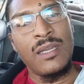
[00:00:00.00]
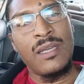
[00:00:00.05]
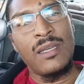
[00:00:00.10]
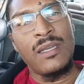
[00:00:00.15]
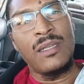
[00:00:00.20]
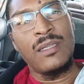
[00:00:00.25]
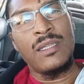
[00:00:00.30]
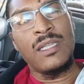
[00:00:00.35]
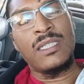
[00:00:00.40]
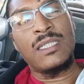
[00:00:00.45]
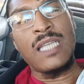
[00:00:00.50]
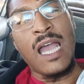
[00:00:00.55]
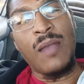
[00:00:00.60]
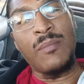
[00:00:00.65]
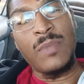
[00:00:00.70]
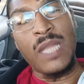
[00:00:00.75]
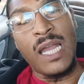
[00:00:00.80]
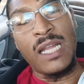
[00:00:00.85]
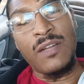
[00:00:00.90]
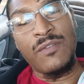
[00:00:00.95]
The
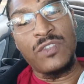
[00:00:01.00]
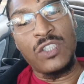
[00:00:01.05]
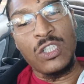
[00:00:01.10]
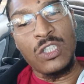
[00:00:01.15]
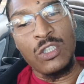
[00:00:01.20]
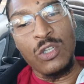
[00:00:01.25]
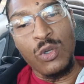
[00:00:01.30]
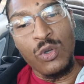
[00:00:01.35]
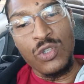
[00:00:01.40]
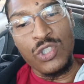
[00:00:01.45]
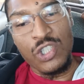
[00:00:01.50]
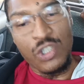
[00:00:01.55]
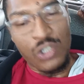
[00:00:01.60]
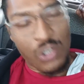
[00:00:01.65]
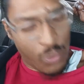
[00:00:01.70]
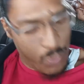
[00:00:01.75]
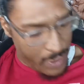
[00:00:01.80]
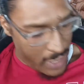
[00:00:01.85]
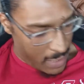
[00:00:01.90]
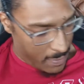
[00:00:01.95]
timeline of
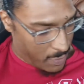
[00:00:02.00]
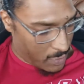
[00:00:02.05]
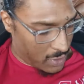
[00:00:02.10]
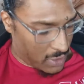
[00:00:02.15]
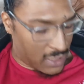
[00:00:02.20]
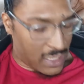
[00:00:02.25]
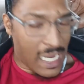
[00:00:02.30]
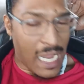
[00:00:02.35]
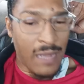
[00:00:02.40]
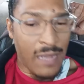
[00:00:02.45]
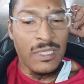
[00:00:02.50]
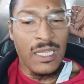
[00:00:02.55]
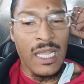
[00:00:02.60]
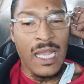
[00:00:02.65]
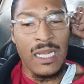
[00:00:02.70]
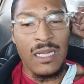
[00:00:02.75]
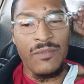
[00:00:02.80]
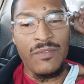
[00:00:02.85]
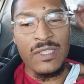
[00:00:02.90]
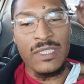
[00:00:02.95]
delusional people, the
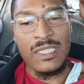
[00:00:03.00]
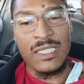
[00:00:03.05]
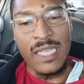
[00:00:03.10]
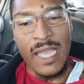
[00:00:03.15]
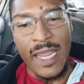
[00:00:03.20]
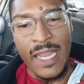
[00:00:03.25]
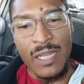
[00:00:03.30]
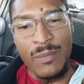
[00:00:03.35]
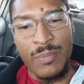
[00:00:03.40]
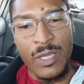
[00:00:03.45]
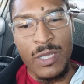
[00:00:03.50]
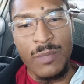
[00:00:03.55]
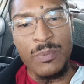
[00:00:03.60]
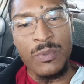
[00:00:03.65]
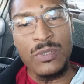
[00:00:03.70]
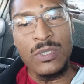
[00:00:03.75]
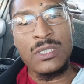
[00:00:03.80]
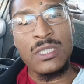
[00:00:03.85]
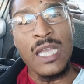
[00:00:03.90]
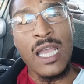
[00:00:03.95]
timeline of insane people,
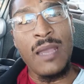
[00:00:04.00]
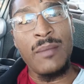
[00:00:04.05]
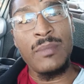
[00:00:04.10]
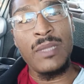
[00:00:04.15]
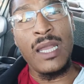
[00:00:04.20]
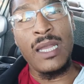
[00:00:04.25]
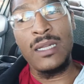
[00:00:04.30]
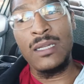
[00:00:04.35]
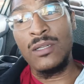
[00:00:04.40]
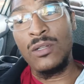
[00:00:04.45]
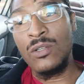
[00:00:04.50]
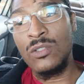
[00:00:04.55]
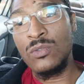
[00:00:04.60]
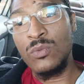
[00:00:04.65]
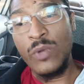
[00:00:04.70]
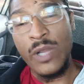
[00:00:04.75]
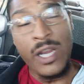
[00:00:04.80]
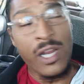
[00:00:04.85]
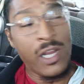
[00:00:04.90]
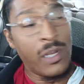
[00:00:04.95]
the timeline of those
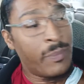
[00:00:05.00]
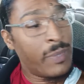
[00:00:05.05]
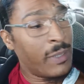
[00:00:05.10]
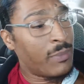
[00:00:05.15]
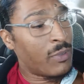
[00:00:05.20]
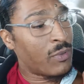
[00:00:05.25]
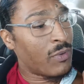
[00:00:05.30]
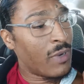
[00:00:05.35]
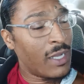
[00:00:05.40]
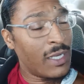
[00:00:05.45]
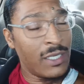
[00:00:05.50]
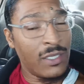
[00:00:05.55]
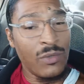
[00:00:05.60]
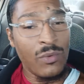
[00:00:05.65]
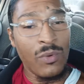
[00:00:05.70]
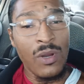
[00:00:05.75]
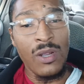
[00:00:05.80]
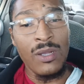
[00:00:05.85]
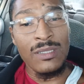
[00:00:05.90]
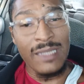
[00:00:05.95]
weird people running the
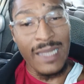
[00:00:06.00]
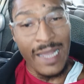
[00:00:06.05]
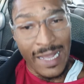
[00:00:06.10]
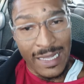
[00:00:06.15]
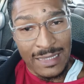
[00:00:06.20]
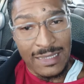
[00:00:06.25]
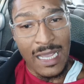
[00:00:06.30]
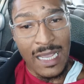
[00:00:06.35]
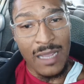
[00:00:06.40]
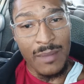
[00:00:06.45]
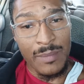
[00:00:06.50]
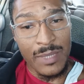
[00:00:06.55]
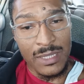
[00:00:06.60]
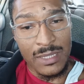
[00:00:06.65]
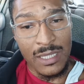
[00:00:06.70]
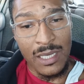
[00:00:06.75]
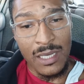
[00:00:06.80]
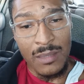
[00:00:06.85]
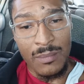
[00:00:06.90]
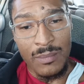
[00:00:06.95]
world, that time is
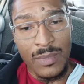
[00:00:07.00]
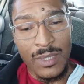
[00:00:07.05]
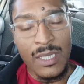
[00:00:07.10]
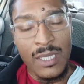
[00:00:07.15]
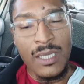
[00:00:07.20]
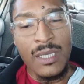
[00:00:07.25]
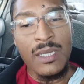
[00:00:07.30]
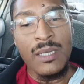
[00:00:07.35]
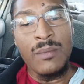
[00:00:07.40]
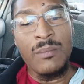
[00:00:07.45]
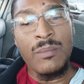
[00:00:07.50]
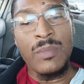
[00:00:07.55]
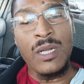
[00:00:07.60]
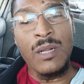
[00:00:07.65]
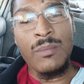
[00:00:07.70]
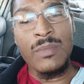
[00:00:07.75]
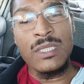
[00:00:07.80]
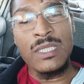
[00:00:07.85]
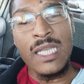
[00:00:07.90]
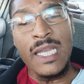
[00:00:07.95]
up. But I'm
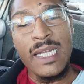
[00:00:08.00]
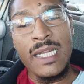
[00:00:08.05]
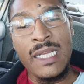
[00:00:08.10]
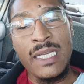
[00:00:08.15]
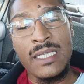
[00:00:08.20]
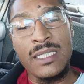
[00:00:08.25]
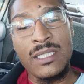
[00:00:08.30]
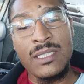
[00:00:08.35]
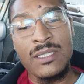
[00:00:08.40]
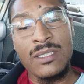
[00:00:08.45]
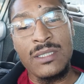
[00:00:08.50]
going to say this.